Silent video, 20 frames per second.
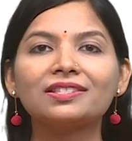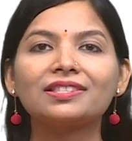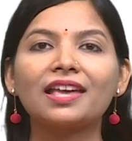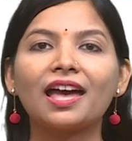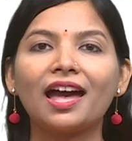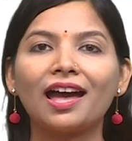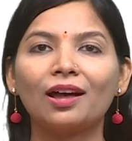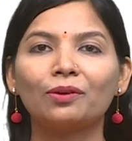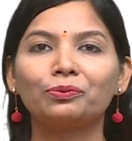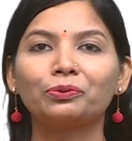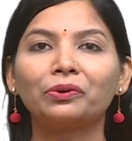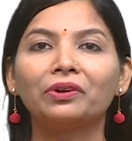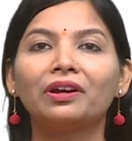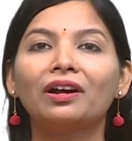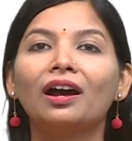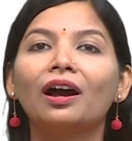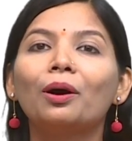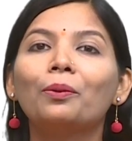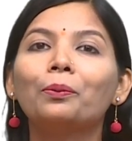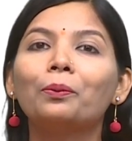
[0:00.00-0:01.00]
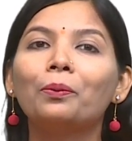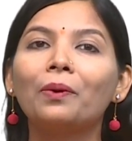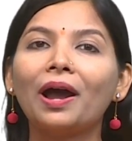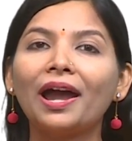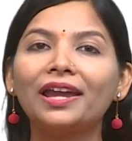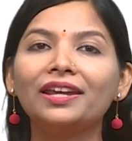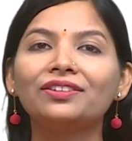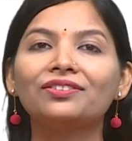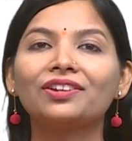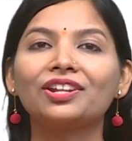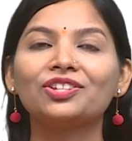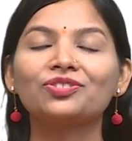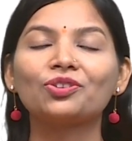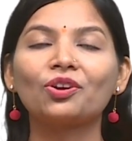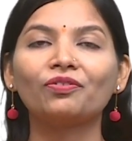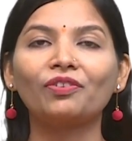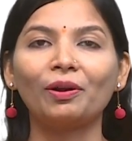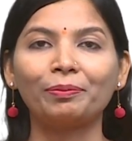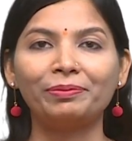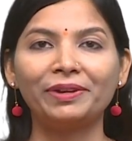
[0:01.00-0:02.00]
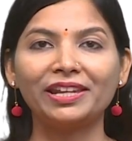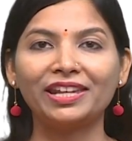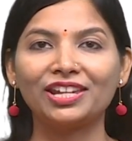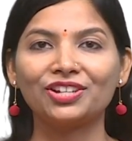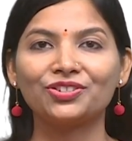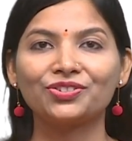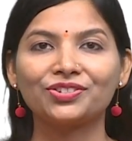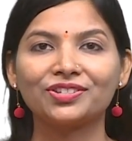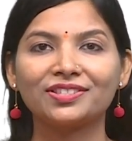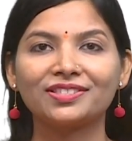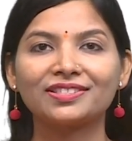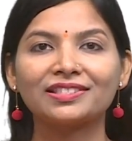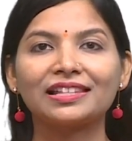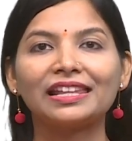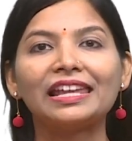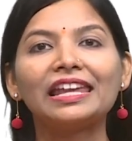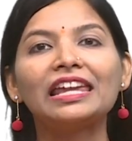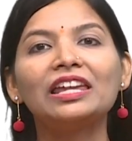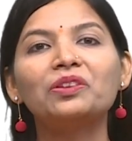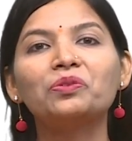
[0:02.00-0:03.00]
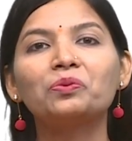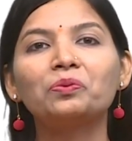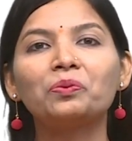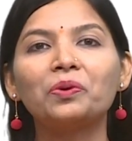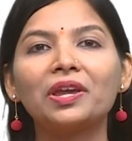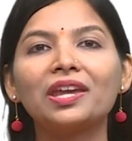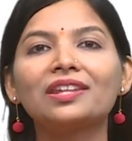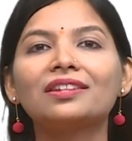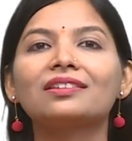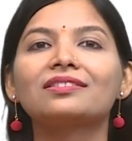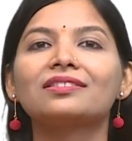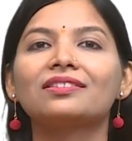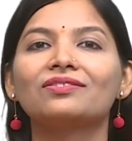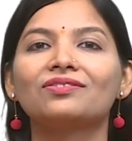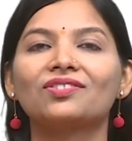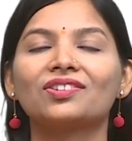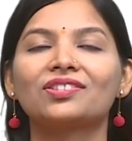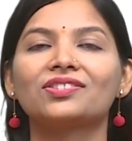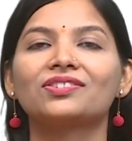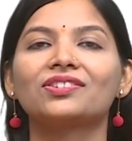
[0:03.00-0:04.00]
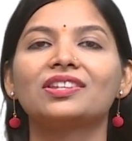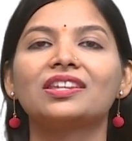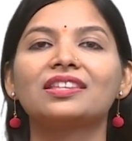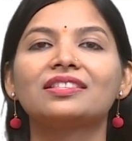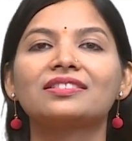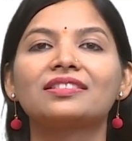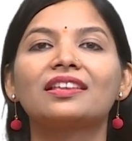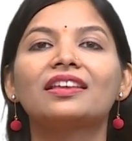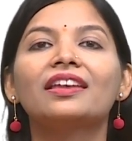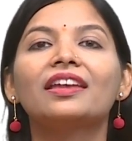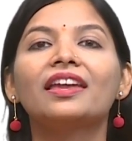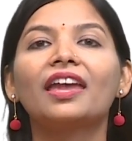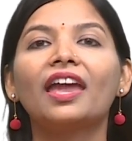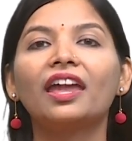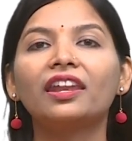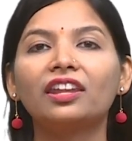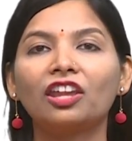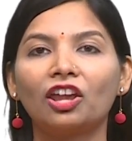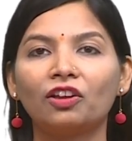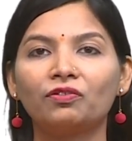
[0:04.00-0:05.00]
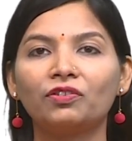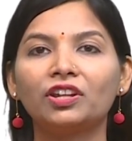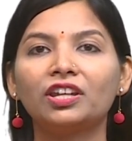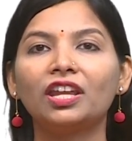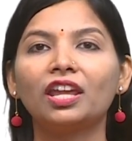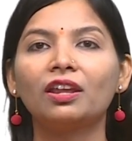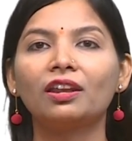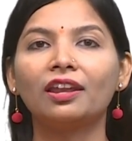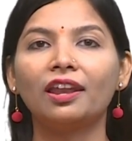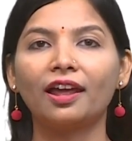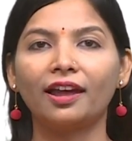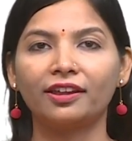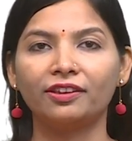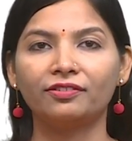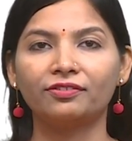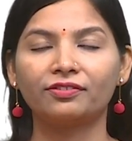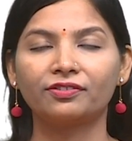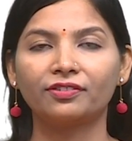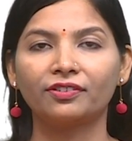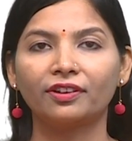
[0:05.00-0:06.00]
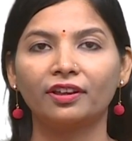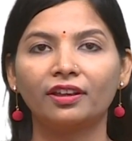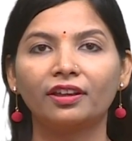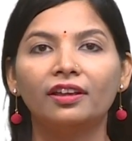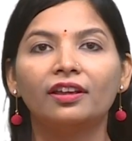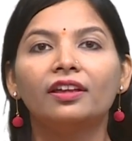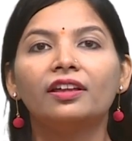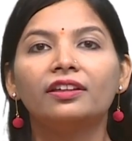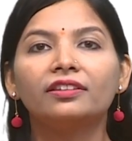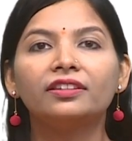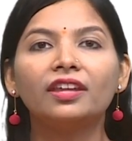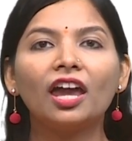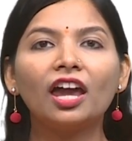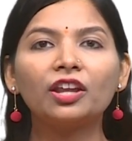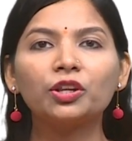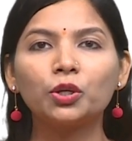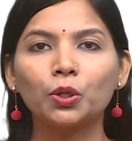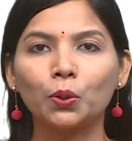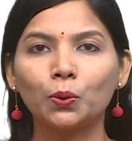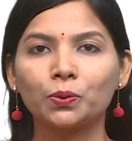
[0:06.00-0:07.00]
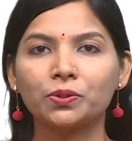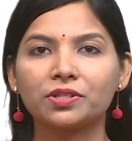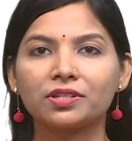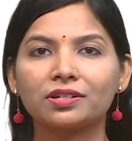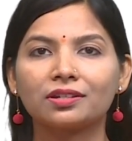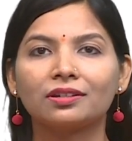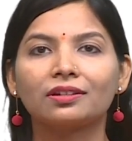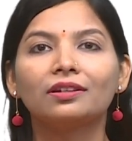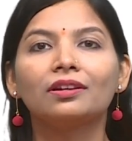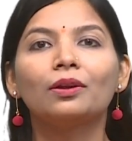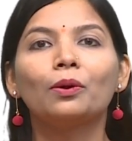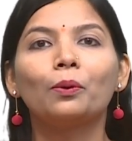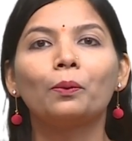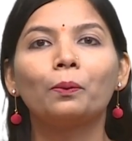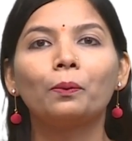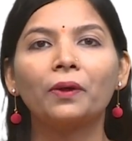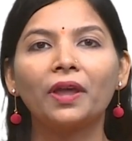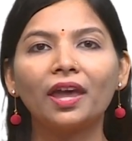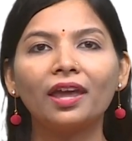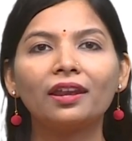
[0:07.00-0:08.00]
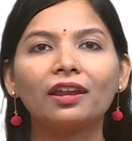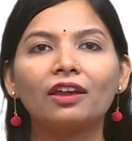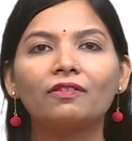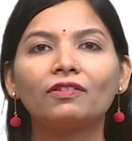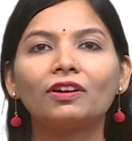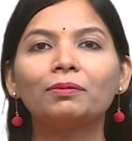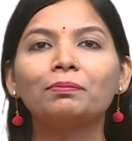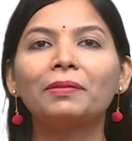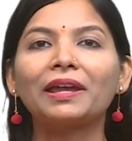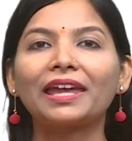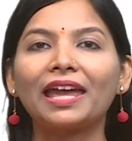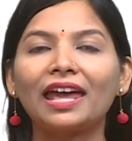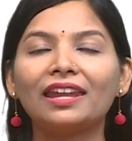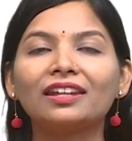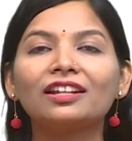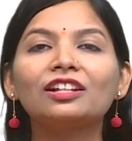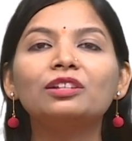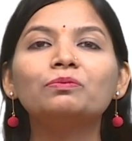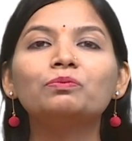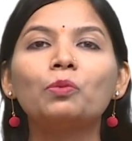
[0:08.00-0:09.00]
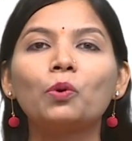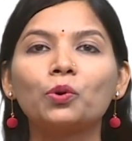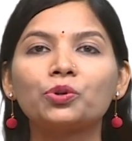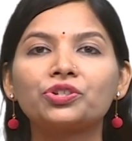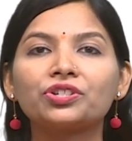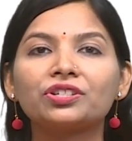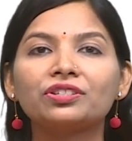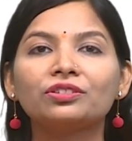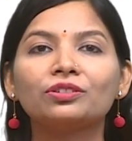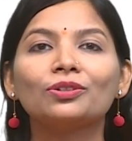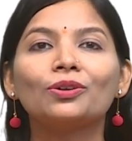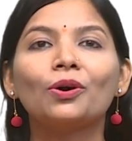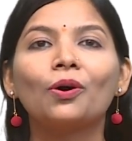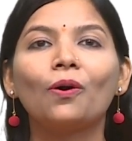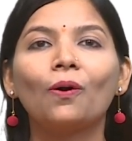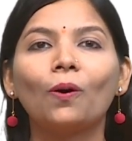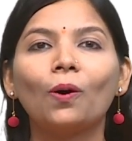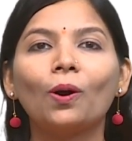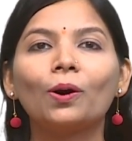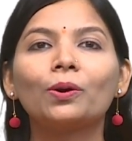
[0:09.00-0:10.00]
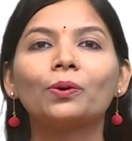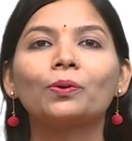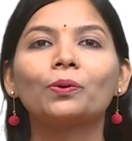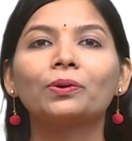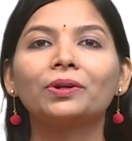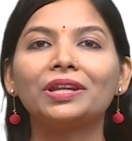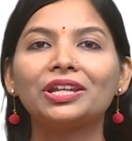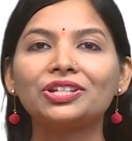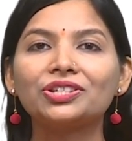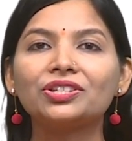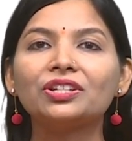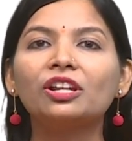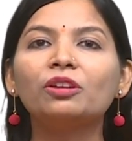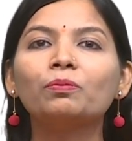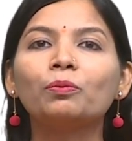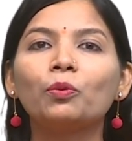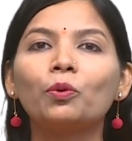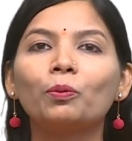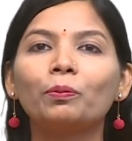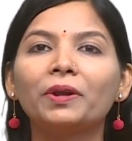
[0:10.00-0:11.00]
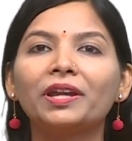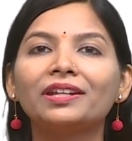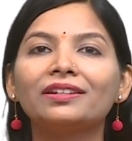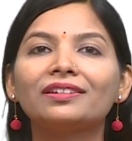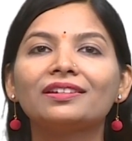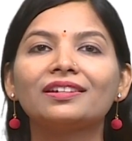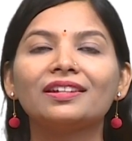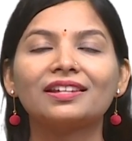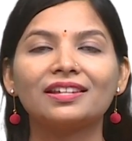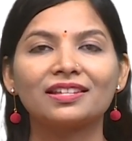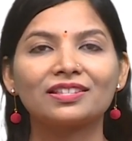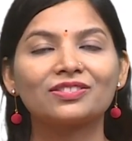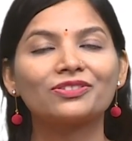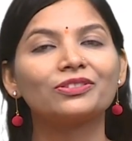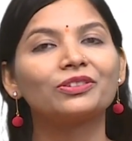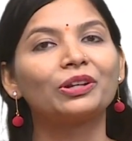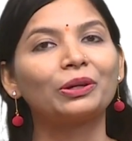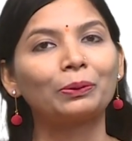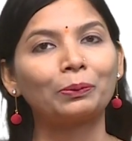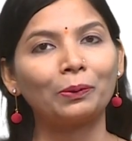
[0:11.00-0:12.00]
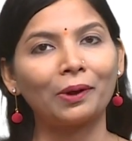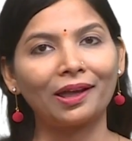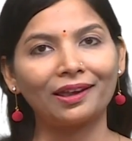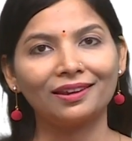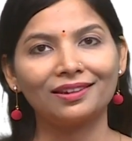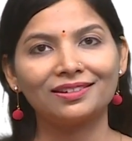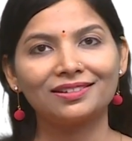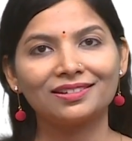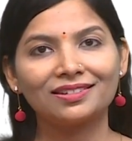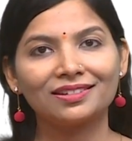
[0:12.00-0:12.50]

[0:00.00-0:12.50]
have a wide range of applications in various industries and everyday life. They are used wherever mechanical motion or rotational movement is required.